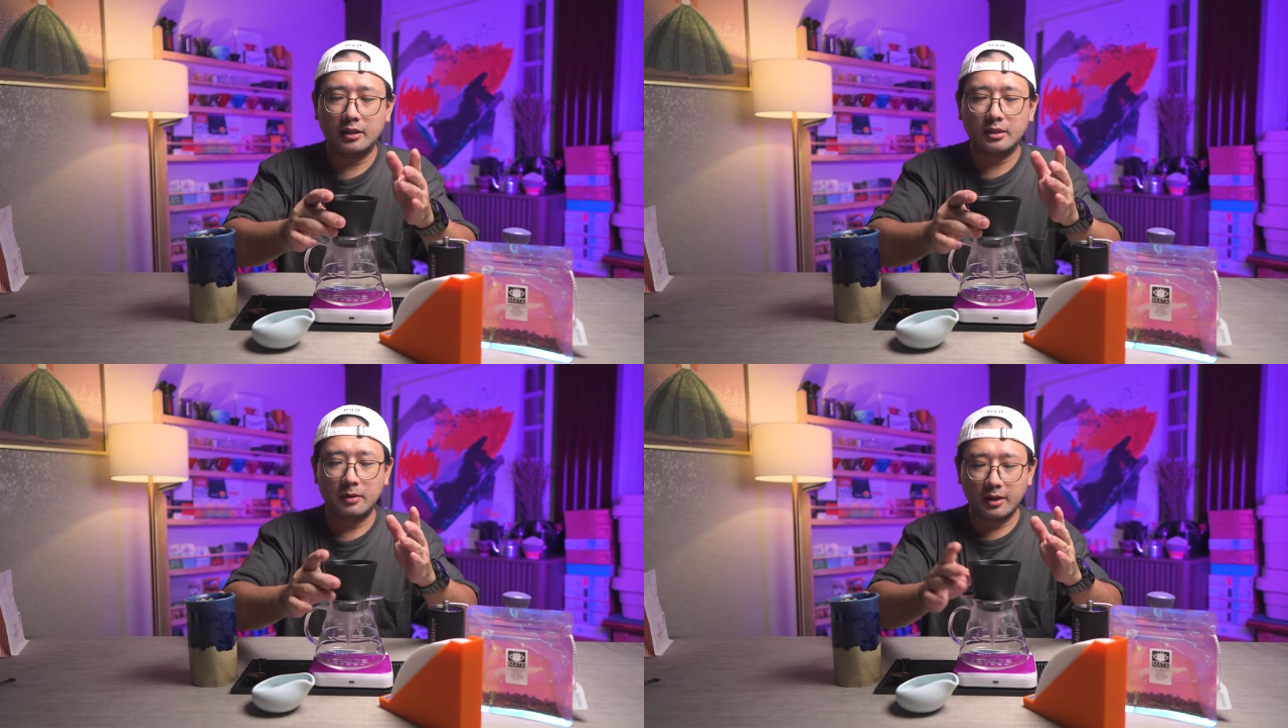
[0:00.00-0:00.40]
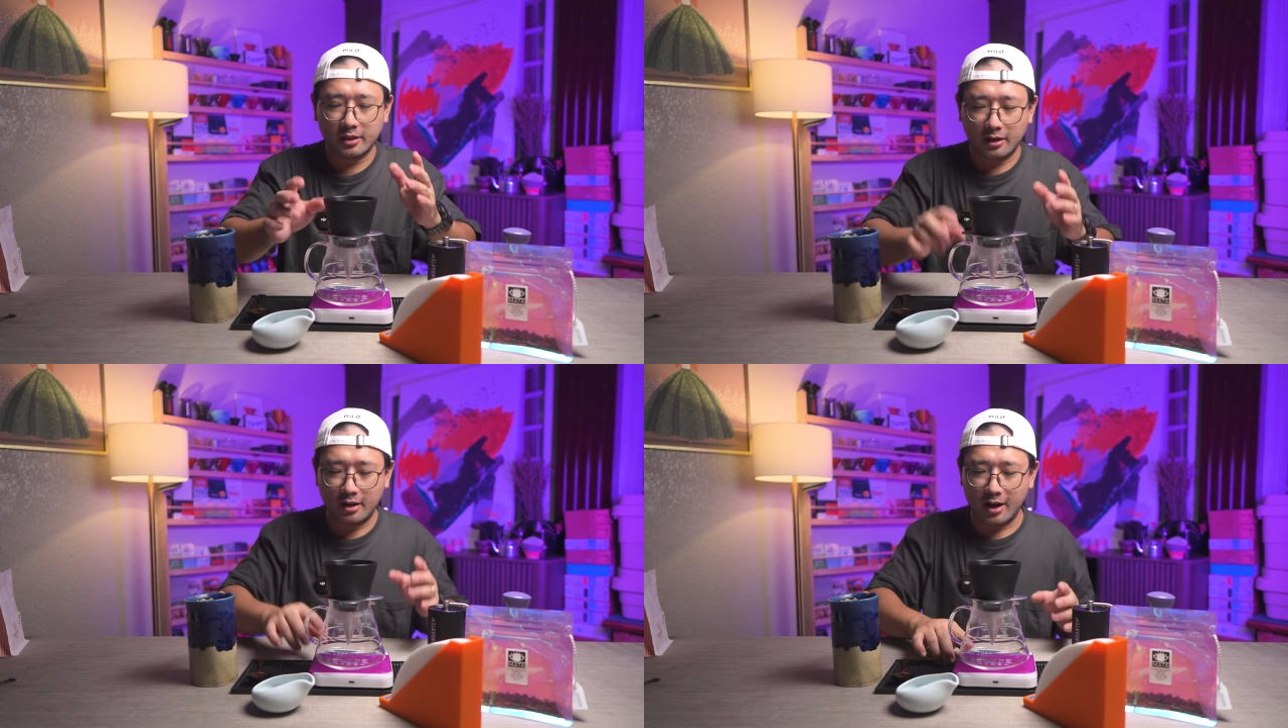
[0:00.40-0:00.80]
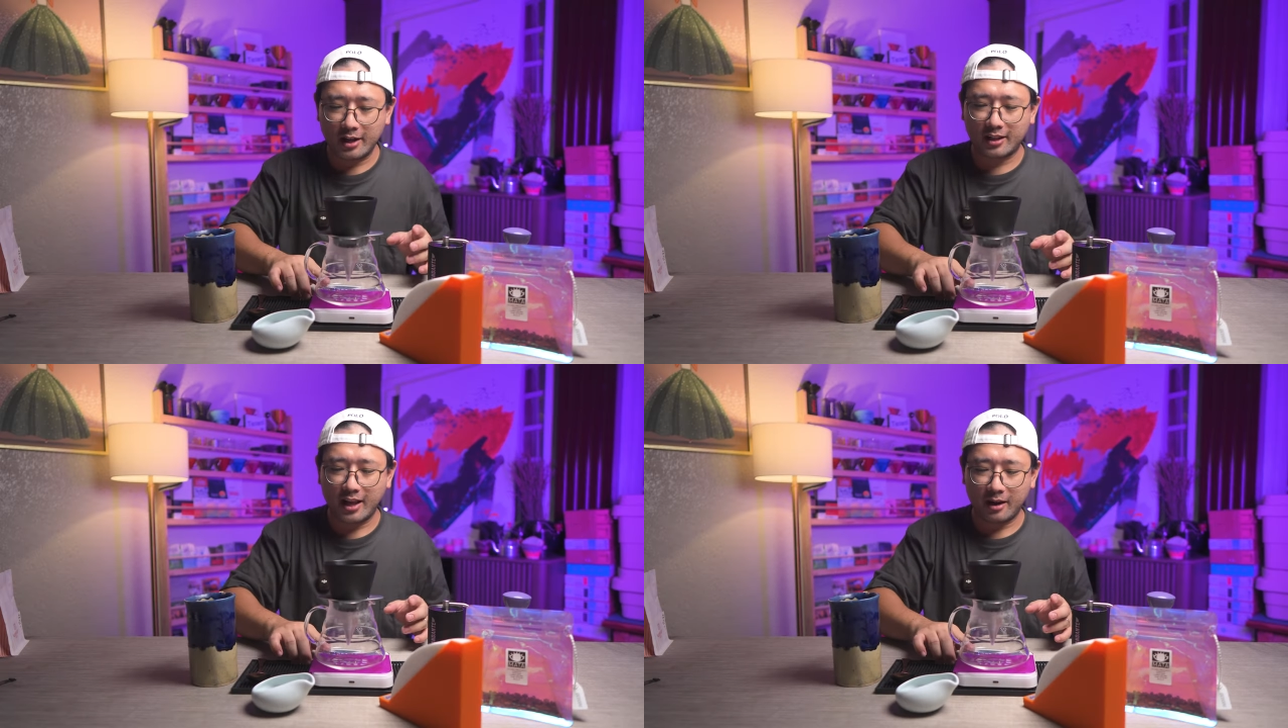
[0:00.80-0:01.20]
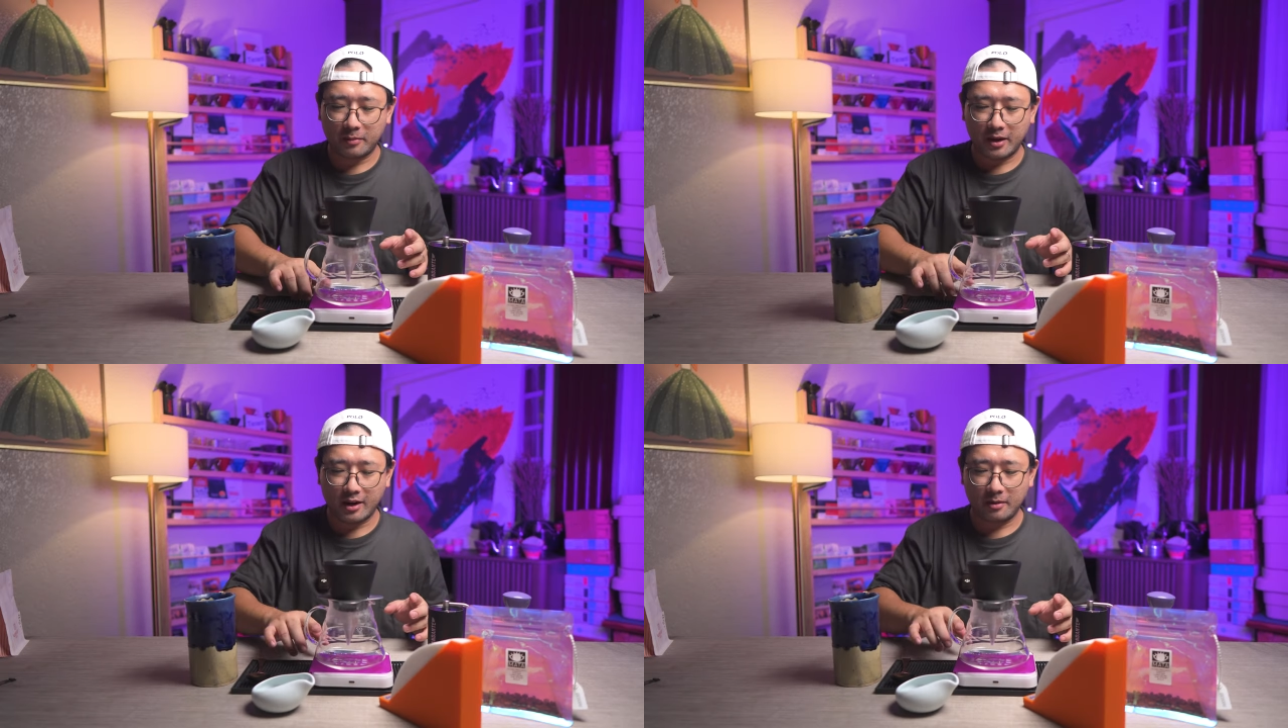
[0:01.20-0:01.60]
smells a lot like
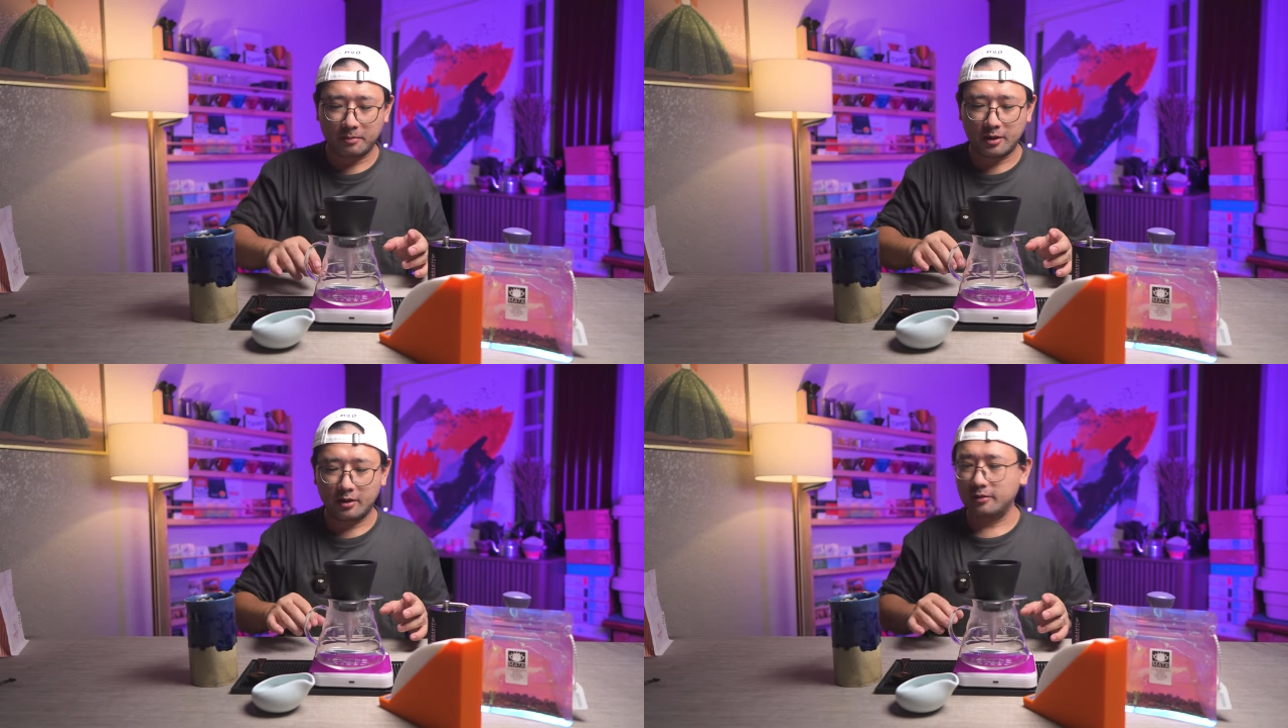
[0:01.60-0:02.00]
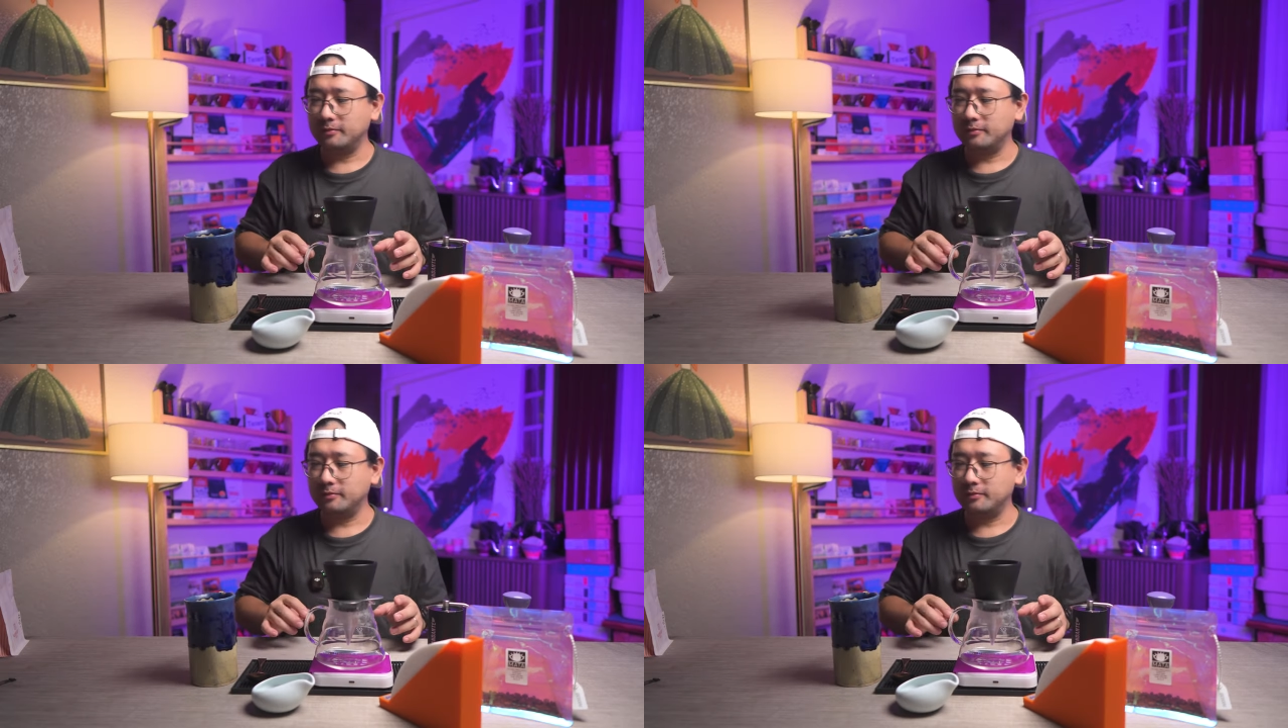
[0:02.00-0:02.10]
pineapple.